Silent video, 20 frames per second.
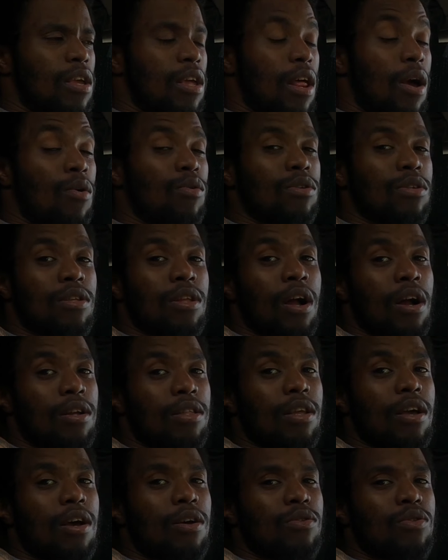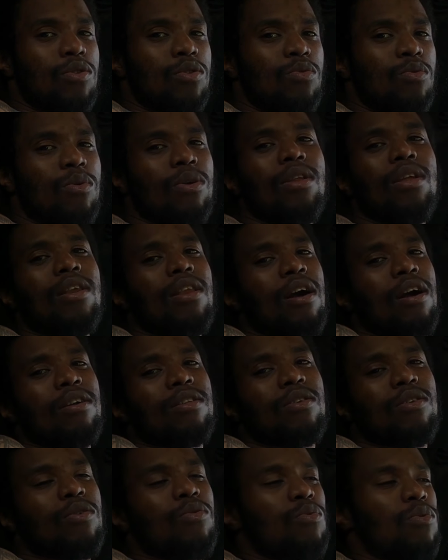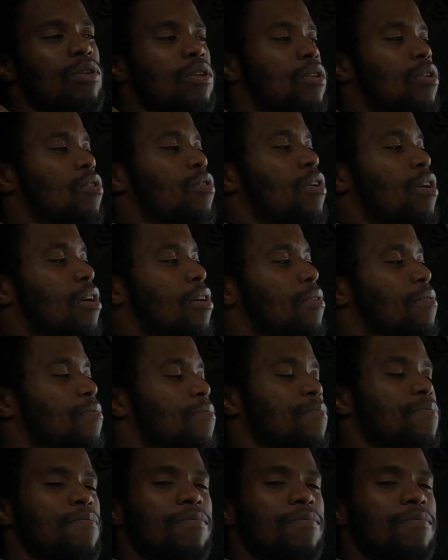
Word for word: and I was knocked out too, and he knocked on the window, right?